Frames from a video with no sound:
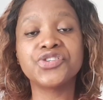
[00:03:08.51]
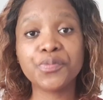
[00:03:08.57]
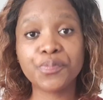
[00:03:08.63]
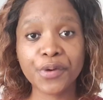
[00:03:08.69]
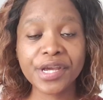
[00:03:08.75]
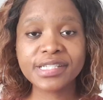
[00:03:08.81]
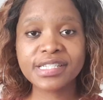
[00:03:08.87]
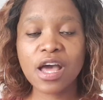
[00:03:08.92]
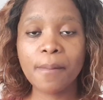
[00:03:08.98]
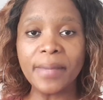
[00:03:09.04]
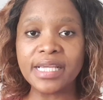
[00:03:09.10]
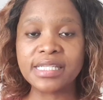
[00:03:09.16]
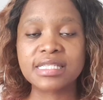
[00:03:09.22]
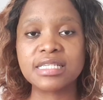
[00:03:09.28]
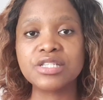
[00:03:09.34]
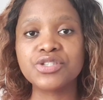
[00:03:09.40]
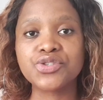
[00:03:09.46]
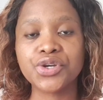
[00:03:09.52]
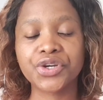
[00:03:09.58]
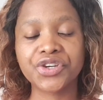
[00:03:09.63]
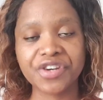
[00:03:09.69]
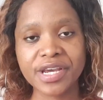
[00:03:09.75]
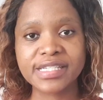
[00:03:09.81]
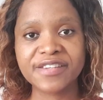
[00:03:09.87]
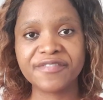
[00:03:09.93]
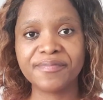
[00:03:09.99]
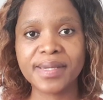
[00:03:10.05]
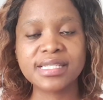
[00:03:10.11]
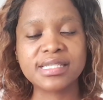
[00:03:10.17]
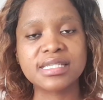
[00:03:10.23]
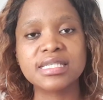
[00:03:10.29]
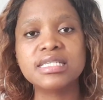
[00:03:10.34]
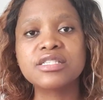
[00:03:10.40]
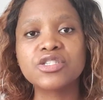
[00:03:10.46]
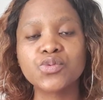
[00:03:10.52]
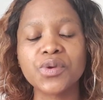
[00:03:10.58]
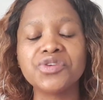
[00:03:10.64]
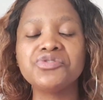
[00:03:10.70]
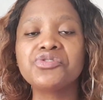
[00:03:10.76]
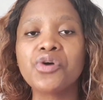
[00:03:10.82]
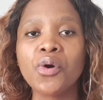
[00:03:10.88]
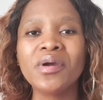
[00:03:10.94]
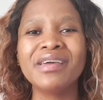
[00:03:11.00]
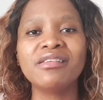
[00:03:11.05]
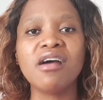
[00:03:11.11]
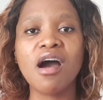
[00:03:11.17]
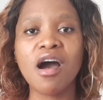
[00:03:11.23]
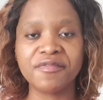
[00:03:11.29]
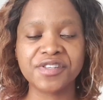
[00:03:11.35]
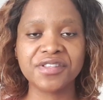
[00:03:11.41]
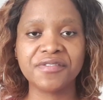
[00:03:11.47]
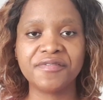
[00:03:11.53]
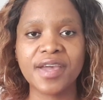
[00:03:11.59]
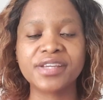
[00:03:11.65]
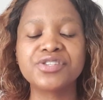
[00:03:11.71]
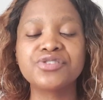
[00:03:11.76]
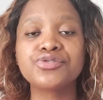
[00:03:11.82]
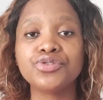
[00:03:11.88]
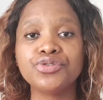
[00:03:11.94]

So your breakdown maintenance or your corrective maintenance is where you go in after the fact.